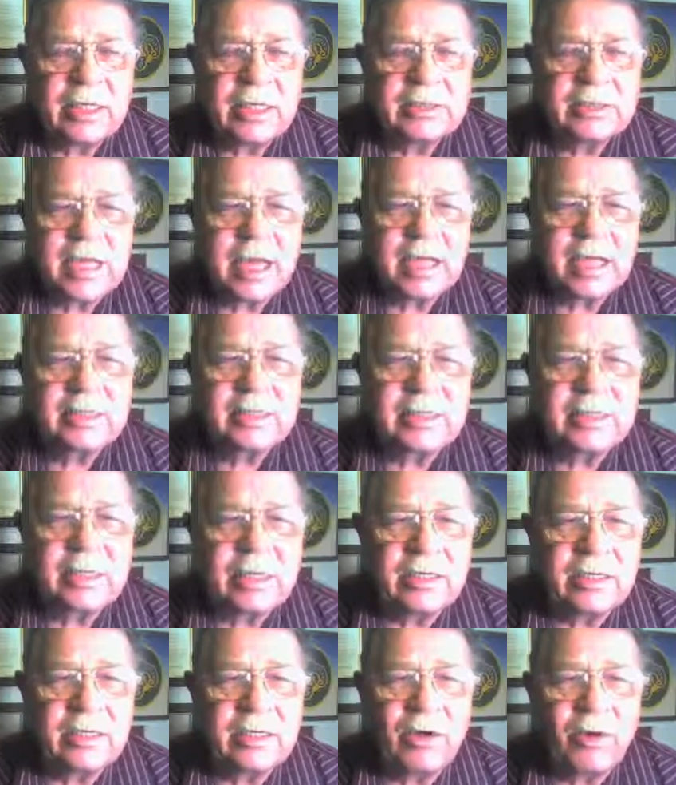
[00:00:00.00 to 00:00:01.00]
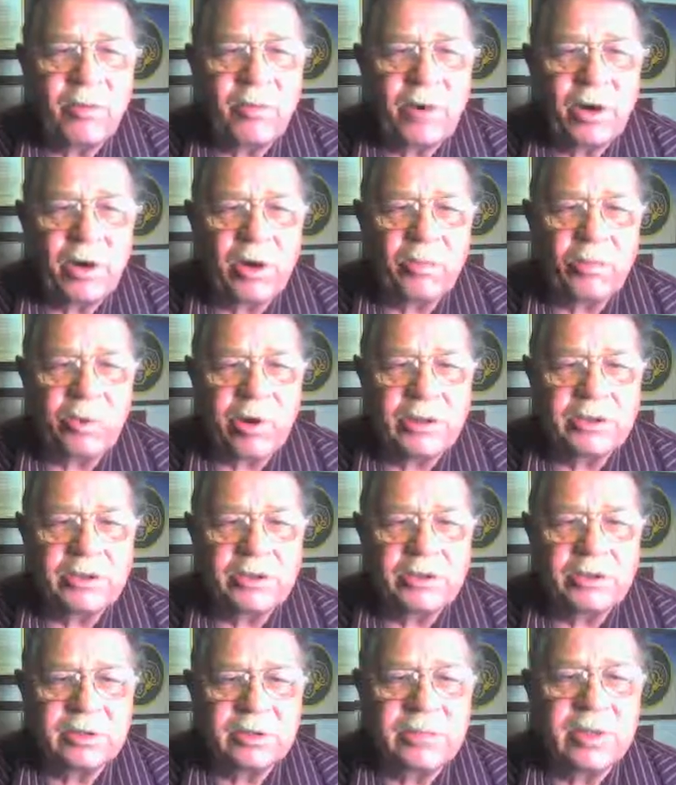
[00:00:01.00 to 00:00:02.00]
Basically, as I
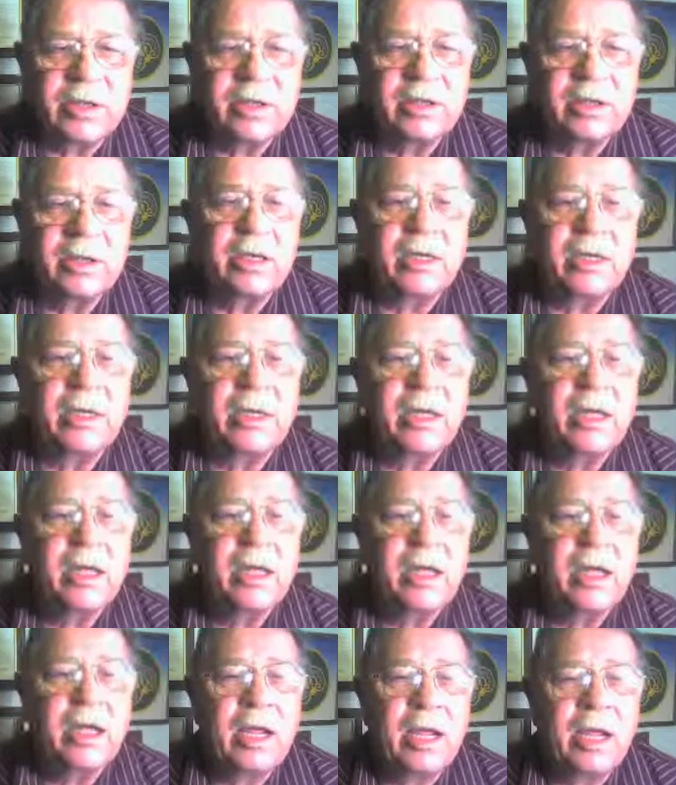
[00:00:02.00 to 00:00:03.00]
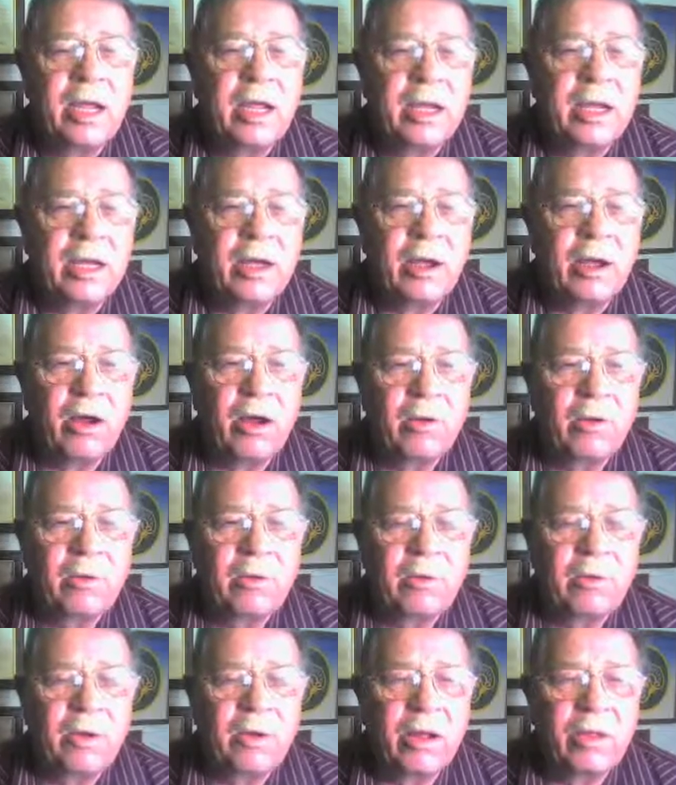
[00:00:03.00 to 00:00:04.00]
see it, peer pressure is a big
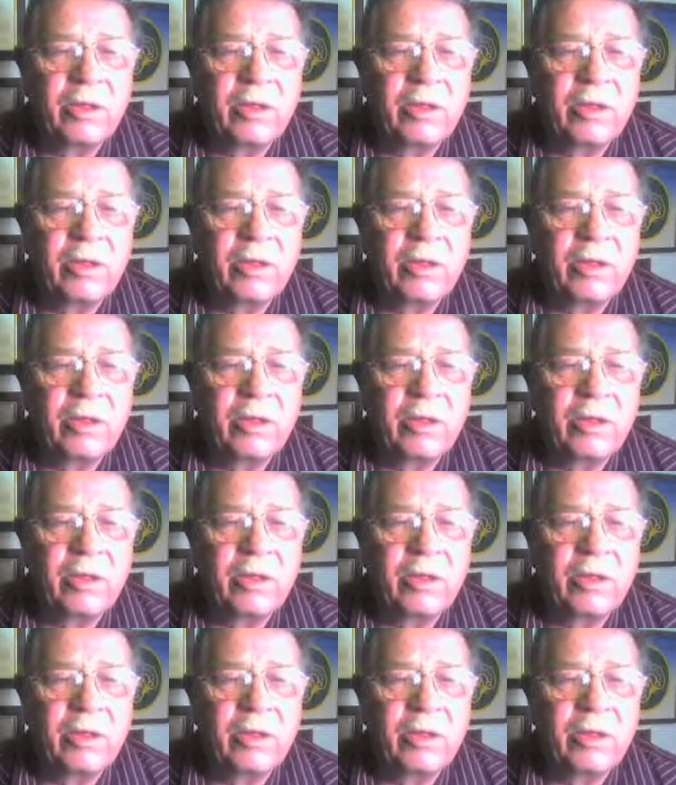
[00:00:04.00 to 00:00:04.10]
thing,